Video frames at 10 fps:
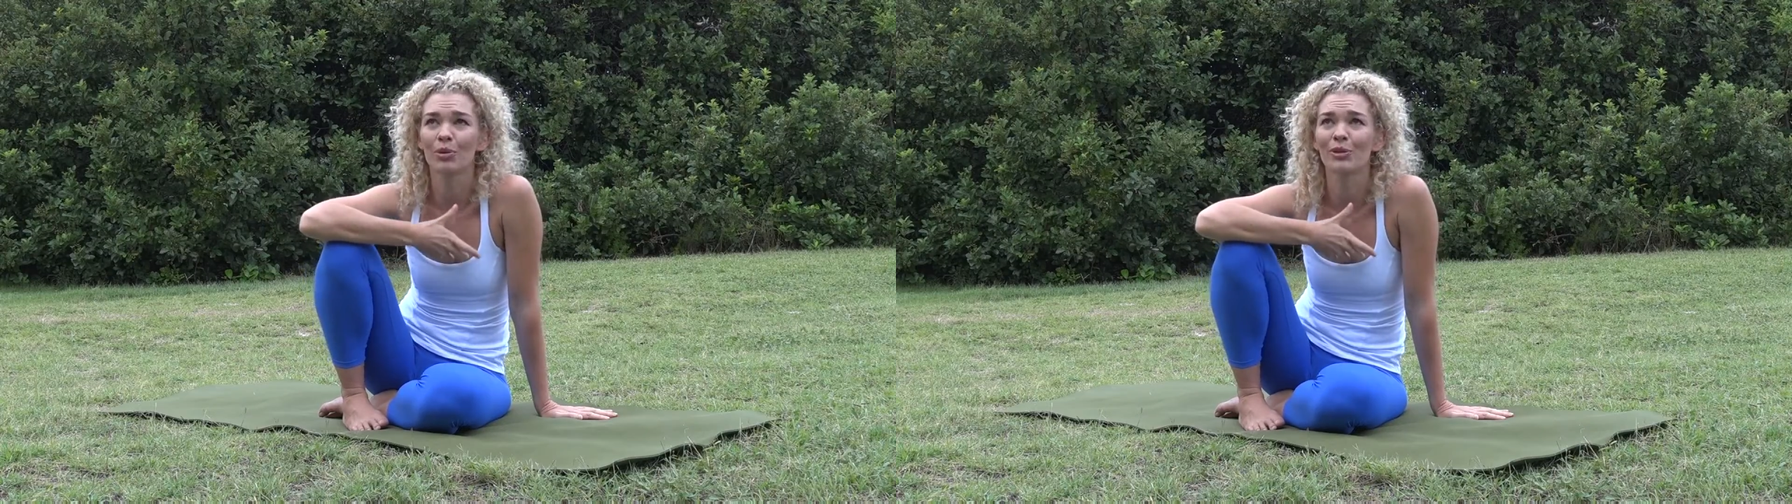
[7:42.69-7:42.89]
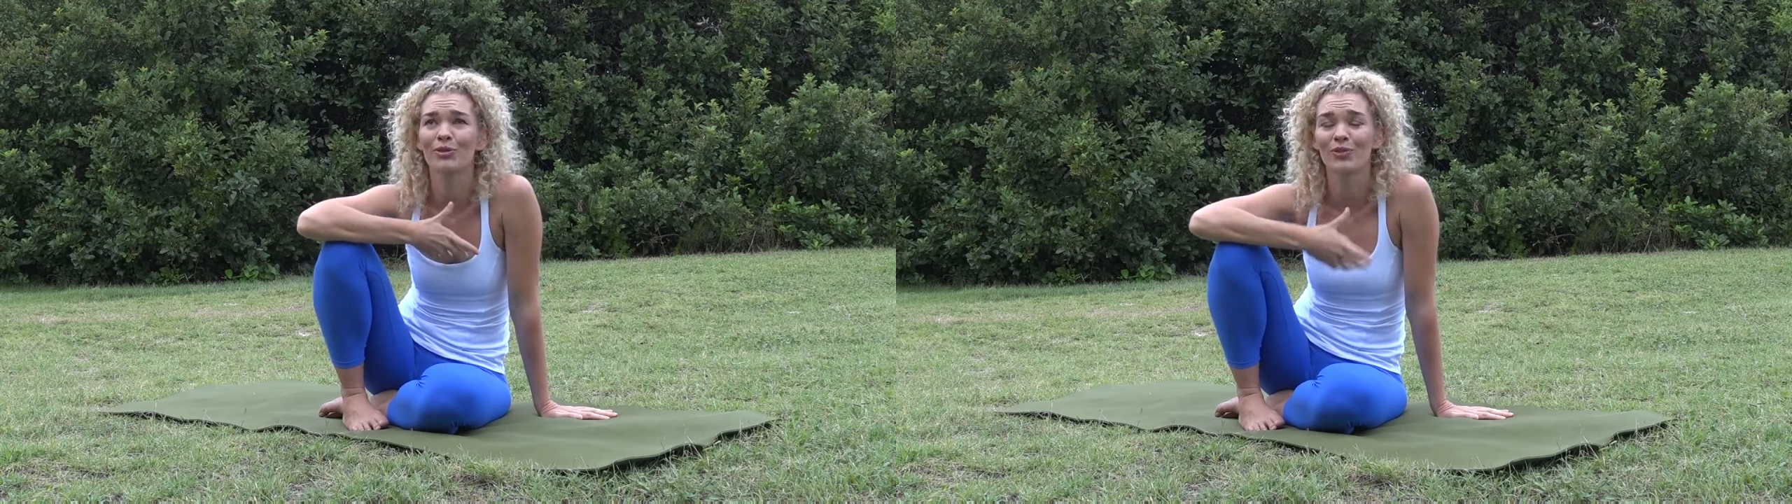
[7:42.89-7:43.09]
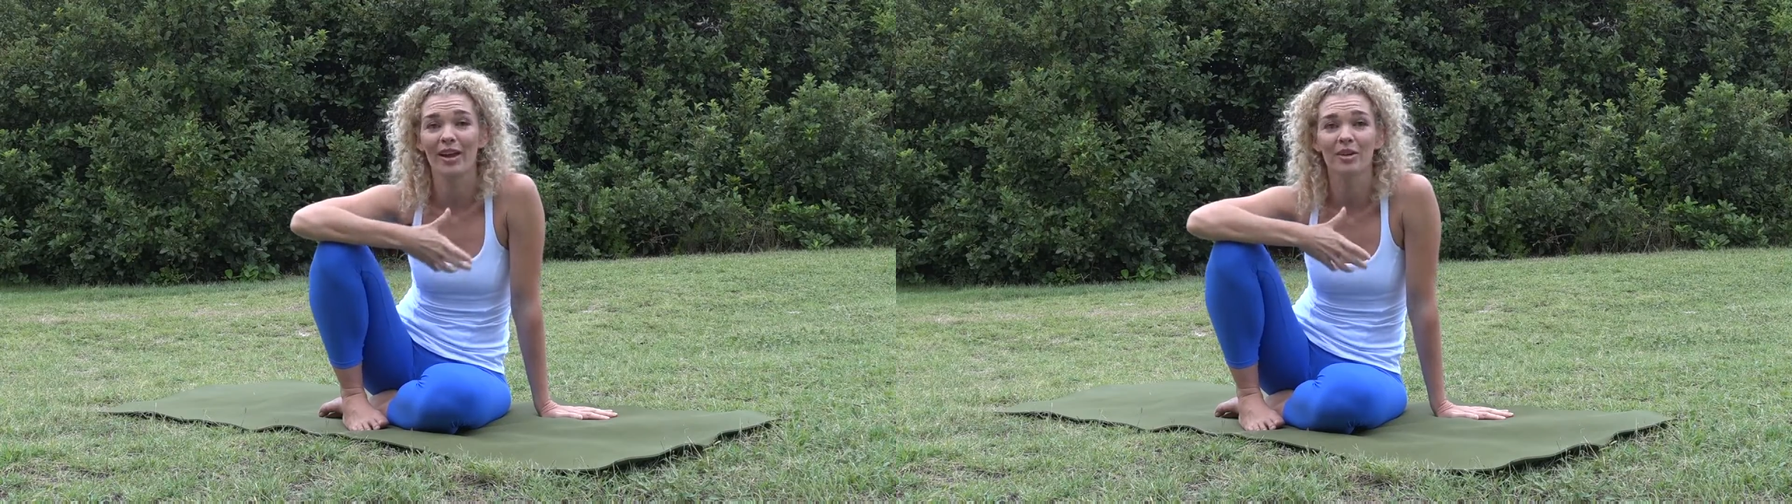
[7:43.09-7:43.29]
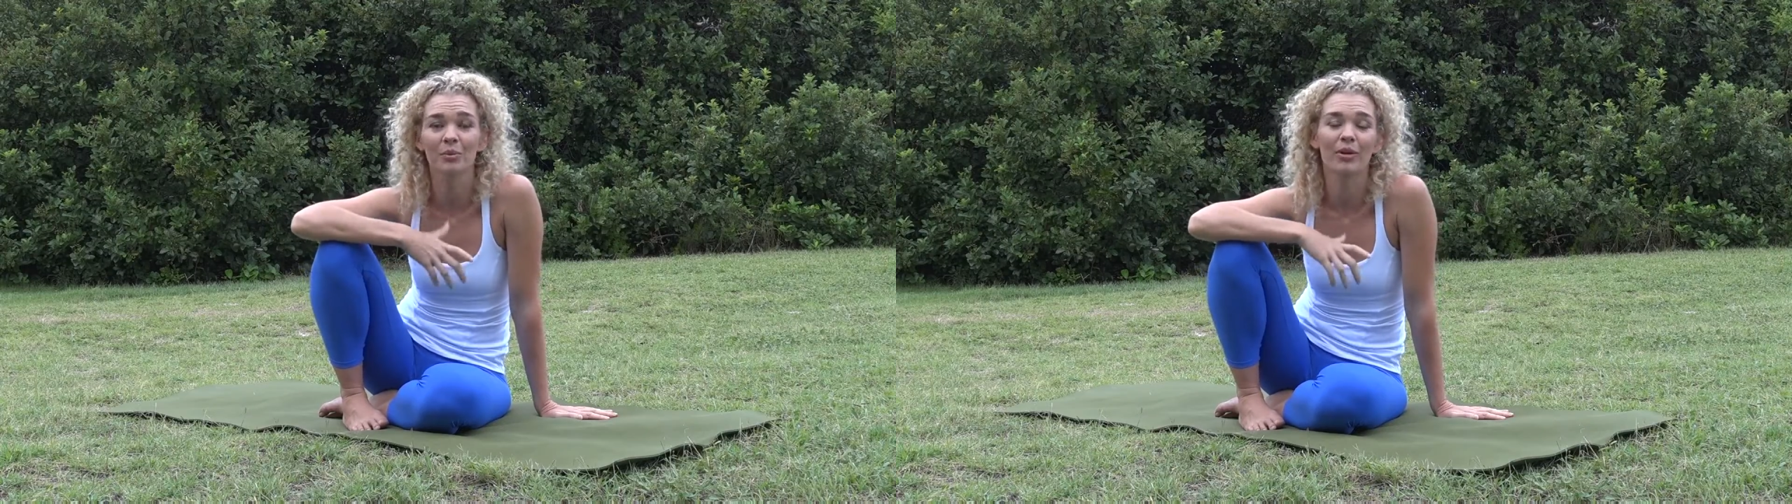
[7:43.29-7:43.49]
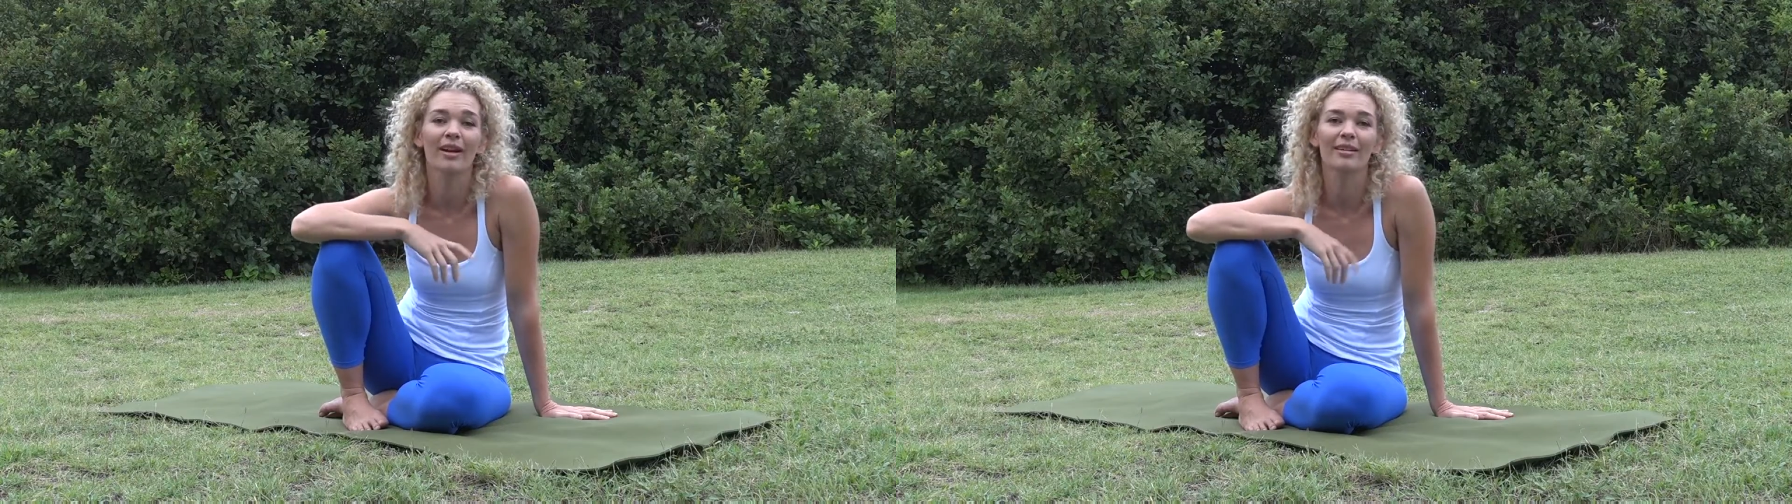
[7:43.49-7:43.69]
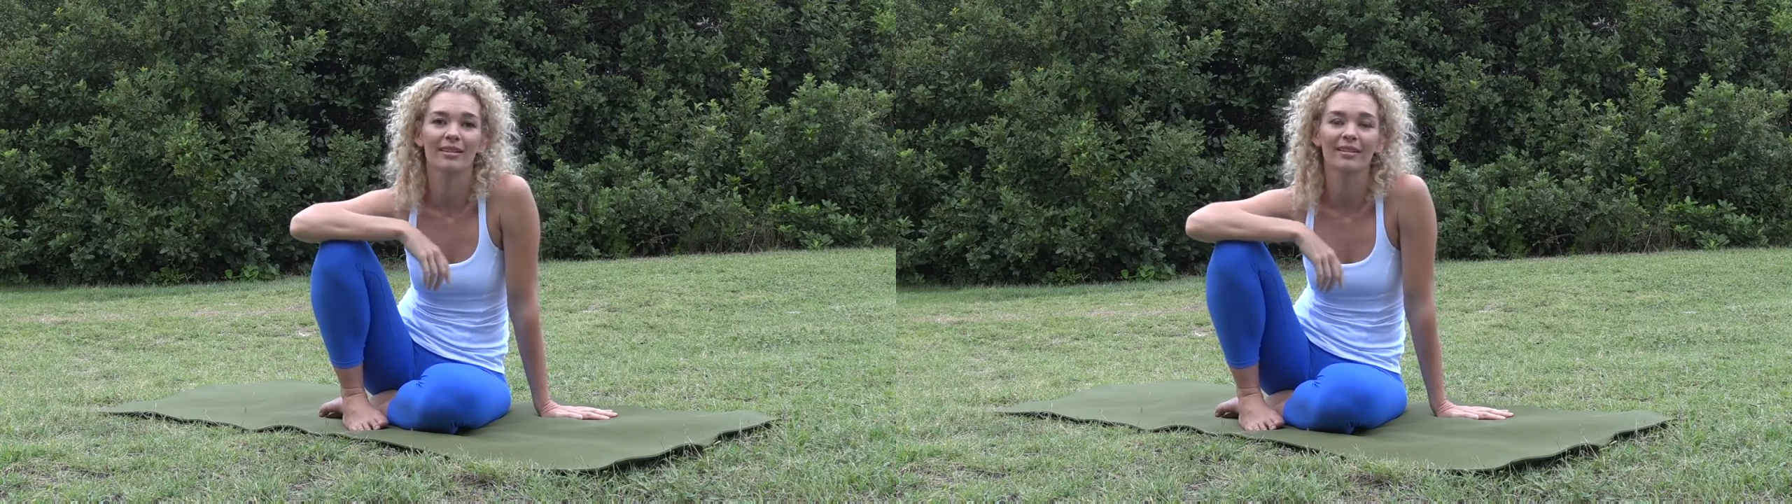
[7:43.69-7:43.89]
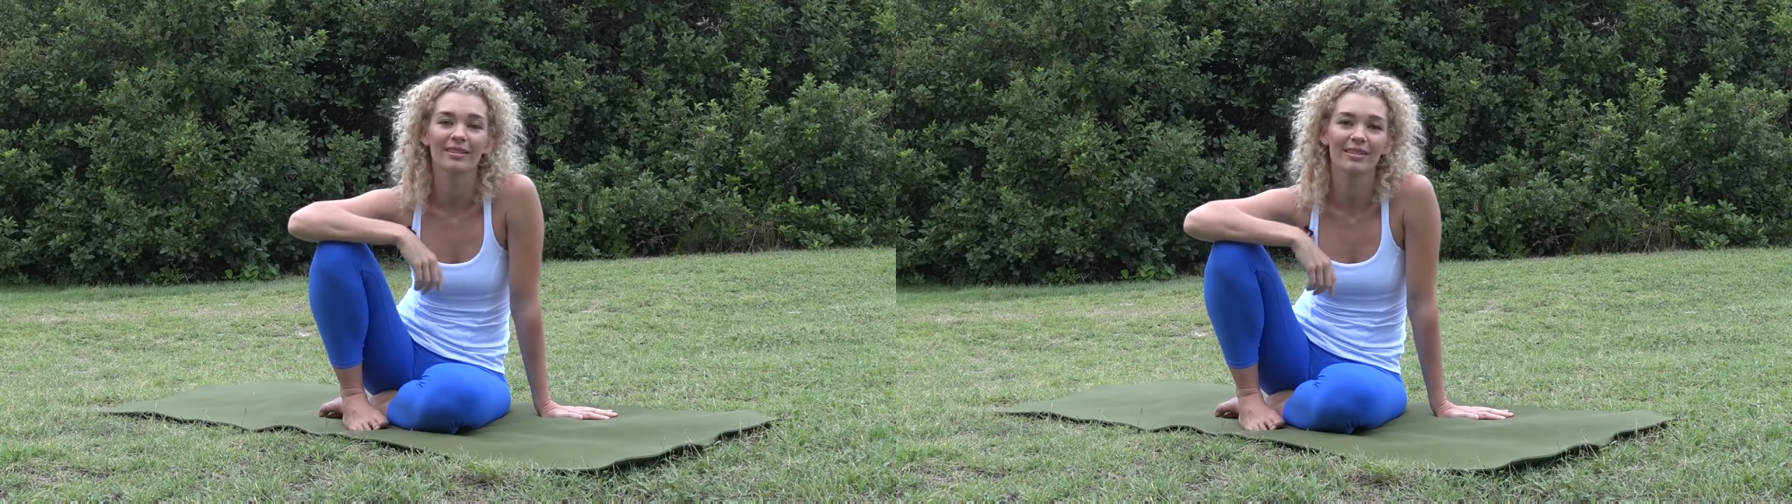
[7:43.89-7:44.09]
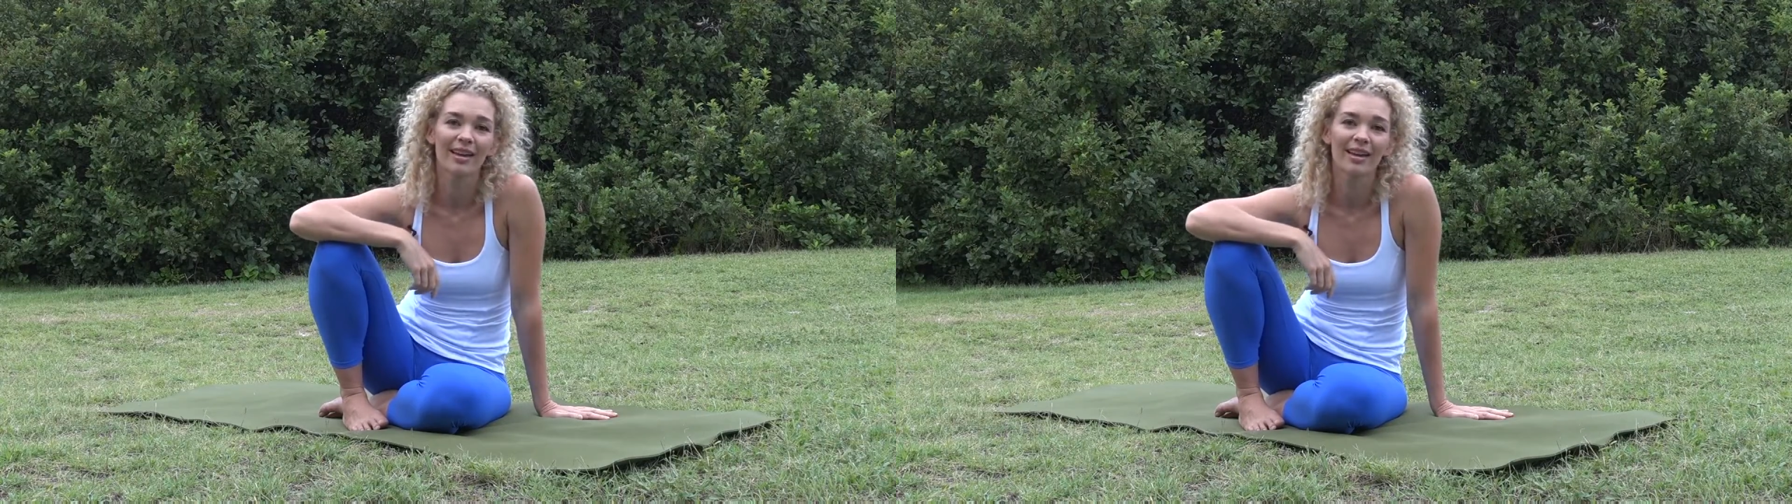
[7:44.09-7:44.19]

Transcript: profound practice.